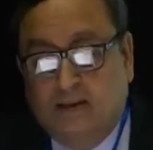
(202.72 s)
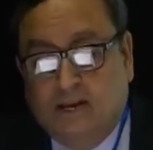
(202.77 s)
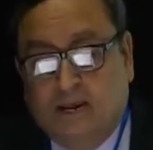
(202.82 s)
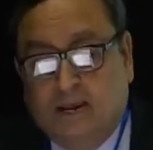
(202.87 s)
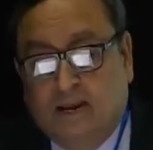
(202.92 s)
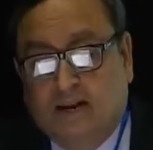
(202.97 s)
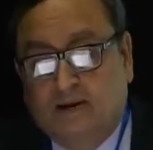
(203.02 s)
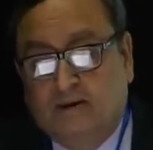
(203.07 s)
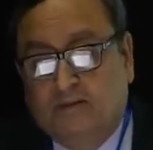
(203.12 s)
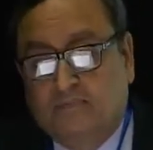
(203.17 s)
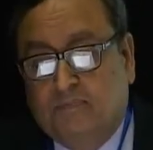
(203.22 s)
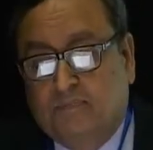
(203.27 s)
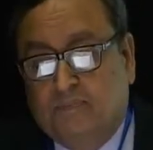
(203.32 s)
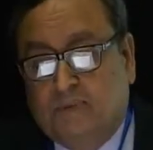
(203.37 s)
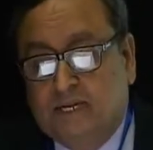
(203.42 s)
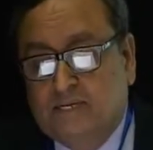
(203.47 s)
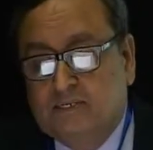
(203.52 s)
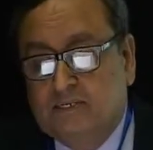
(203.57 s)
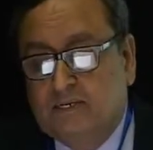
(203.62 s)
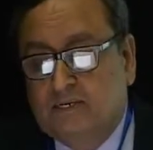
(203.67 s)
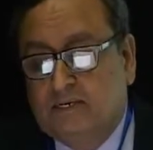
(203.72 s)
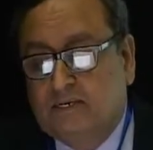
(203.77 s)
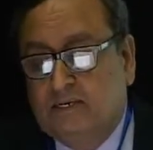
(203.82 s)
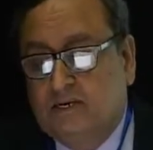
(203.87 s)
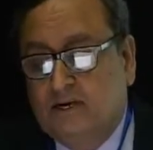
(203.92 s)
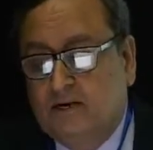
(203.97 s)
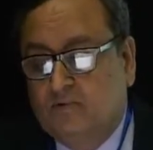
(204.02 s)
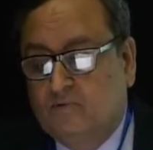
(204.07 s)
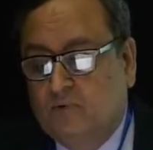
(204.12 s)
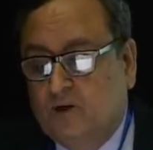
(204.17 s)
And present in
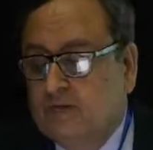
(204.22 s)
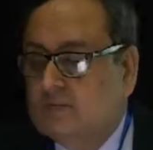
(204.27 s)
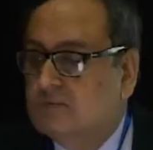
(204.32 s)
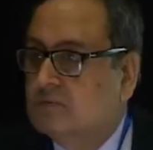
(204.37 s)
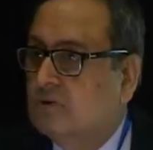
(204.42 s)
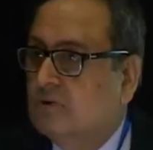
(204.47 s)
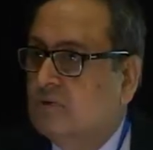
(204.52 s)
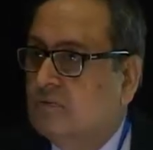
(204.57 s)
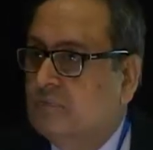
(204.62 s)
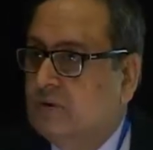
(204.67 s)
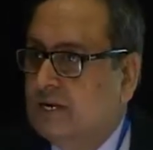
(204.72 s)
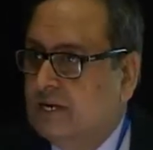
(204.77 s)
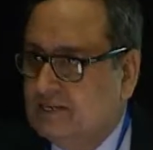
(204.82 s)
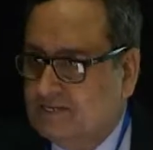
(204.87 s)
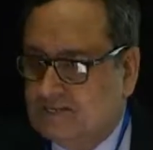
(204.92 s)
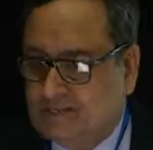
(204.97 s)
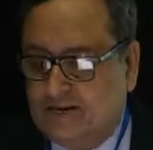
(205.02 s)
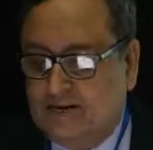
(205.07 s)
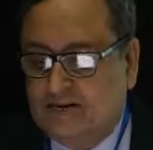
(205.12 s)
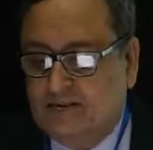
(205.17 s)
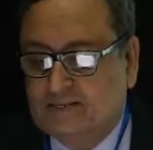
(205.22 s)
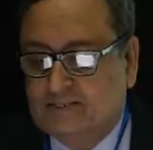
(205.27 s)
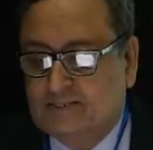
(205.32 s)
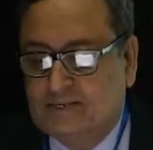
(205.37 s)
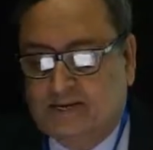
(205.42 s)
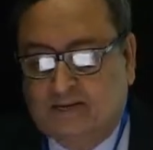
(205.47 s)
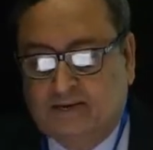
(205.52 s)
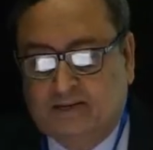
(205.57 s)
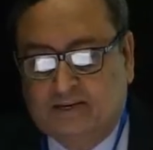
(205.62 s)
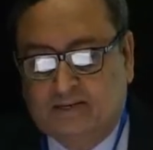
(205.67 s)
advanced or metastatic
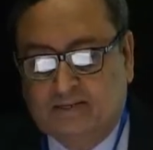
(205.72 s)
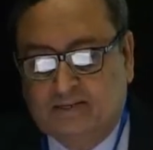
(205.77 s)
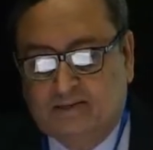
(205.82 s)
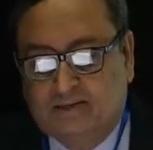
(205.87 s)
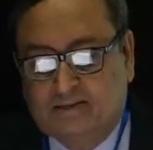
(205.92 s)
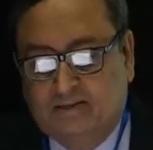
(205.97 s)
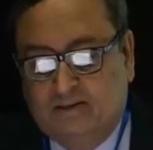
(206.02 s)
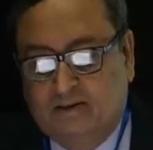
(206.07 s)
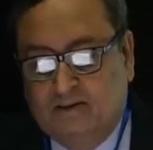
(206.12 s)
settings,